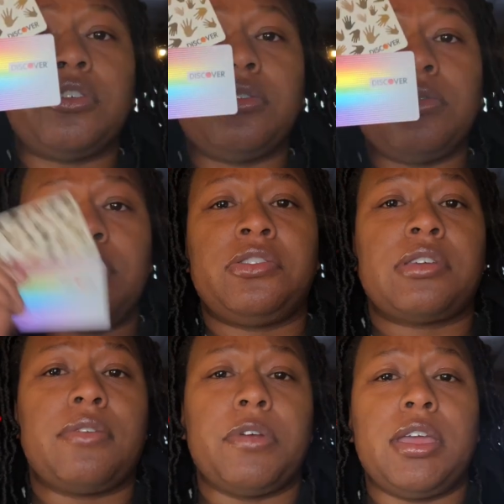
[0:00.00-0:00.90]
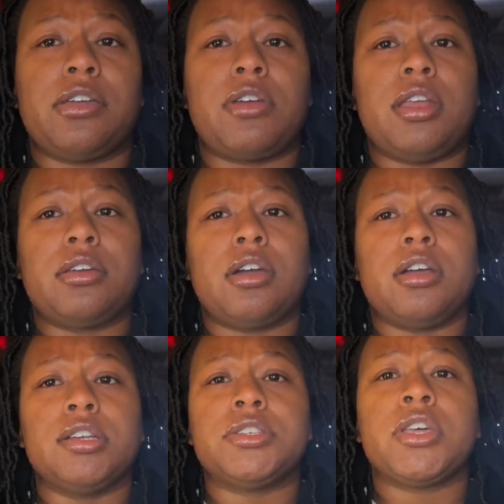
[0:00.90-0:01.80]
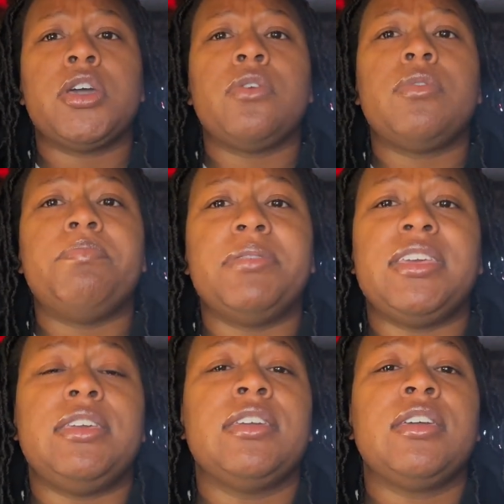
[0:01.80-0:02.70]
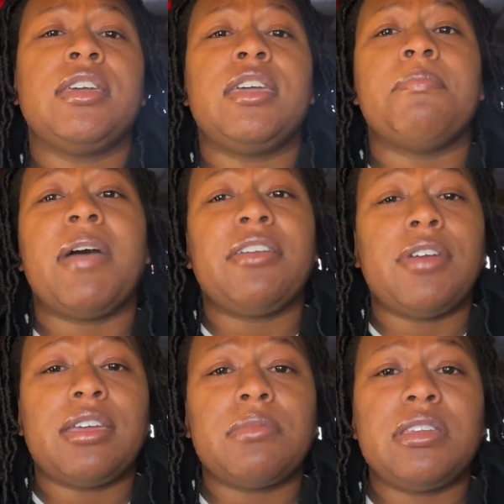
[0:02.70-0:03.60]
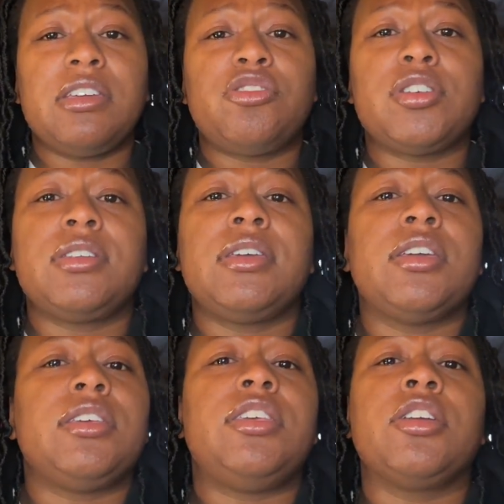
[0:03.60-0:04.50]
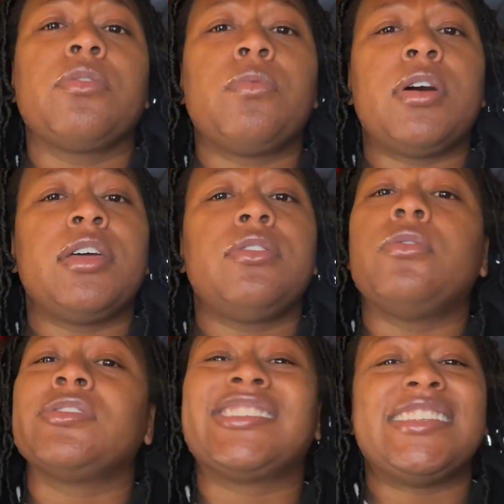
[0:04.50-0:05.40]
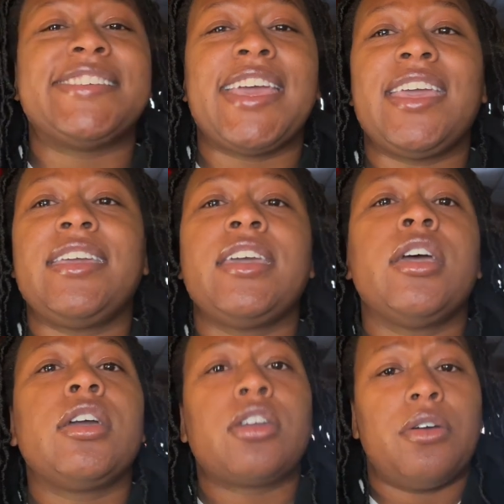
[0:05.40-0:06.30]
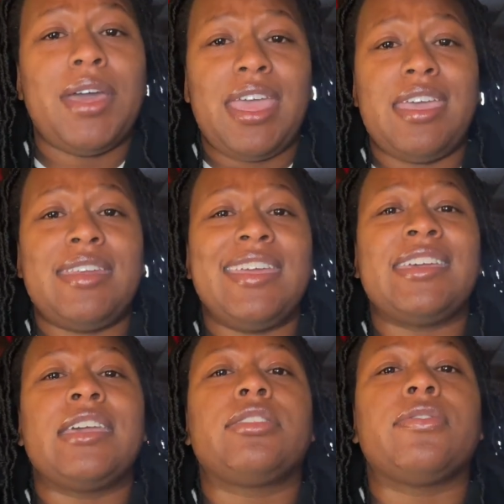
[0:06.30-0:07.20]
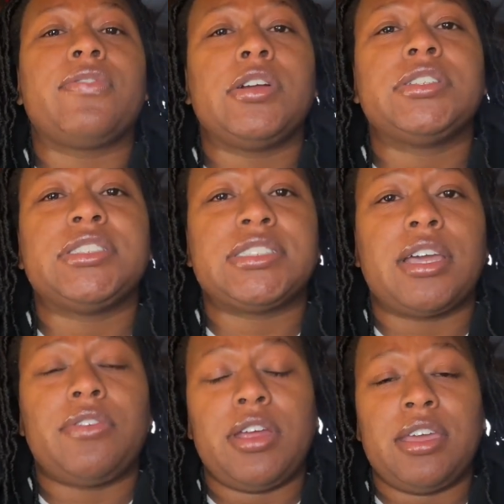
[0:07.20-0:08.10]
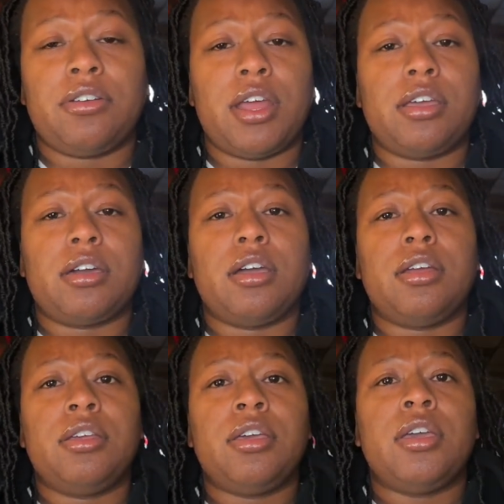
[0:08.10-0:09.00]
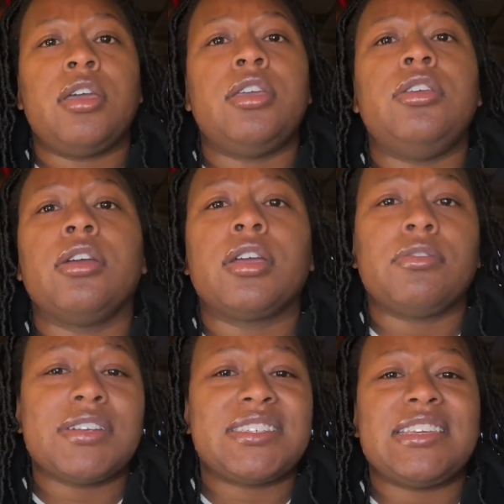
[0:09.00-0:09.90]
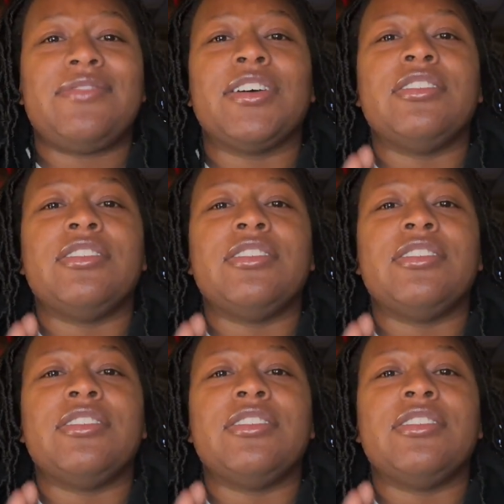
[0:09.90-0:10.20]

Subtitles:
2 Discover It credit cards would be, in my recommendation, year 1 or today, go ahead and get the first Discover It credit card. You're going to receive